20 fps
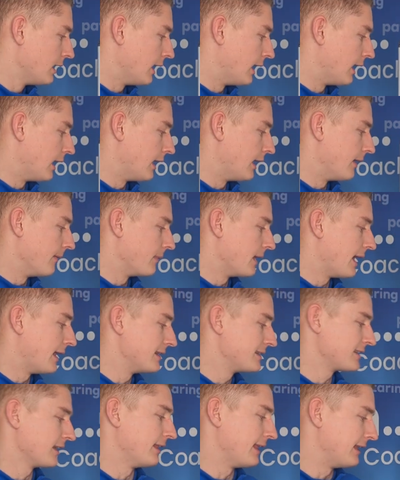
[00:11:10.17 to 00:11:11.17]

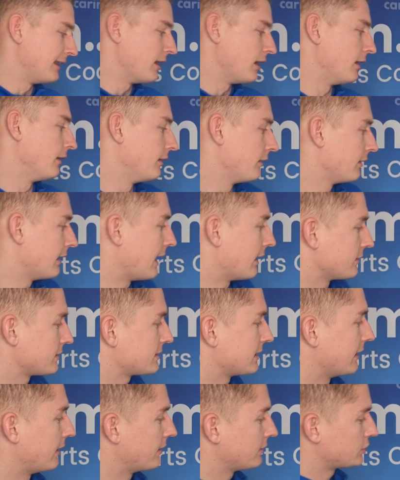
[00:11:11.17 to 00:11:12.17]
and so they learn how
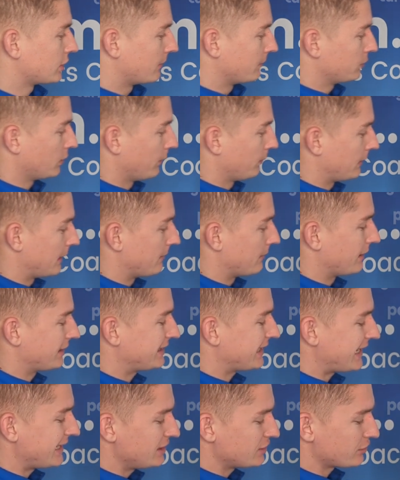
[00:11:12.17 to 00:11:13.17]
to jump properly. But the
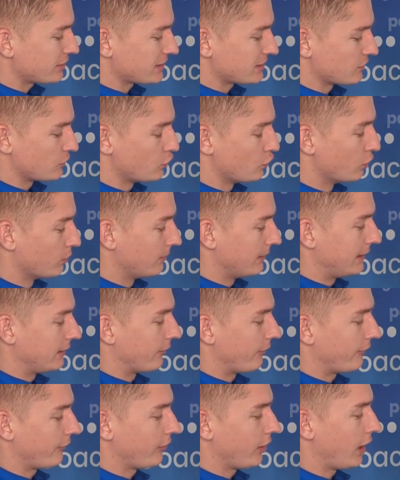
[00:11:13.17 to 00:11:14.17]
danger isn't normally the
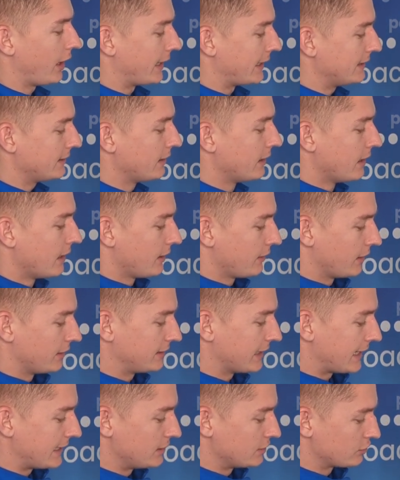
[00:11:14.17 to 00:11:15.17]
flight. The
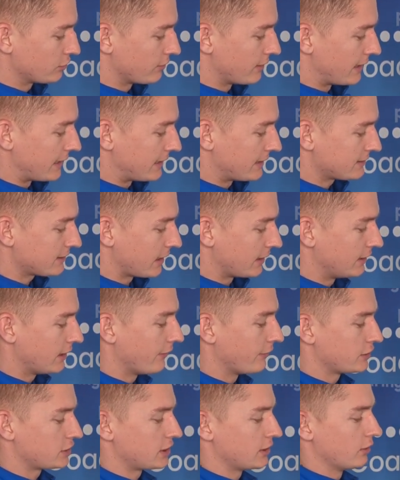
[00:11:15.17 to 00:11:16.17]
danger is
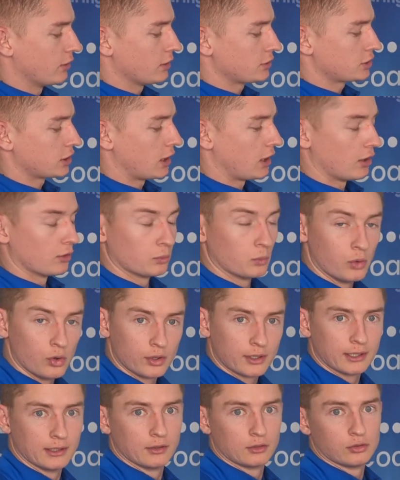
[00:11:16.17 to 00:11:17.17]
another child
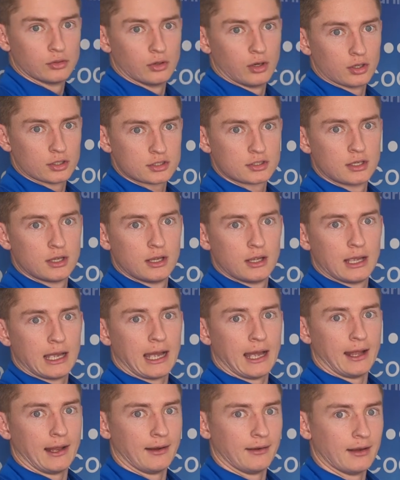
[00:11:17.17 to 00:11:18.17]
walking across
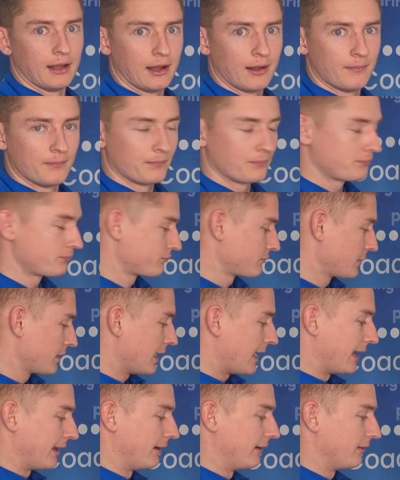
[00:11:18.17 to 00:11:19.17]

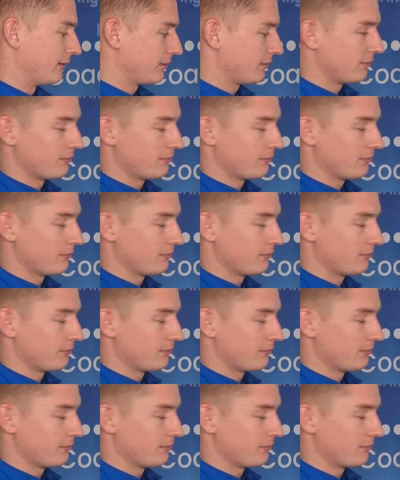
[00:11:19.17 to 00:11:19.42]
and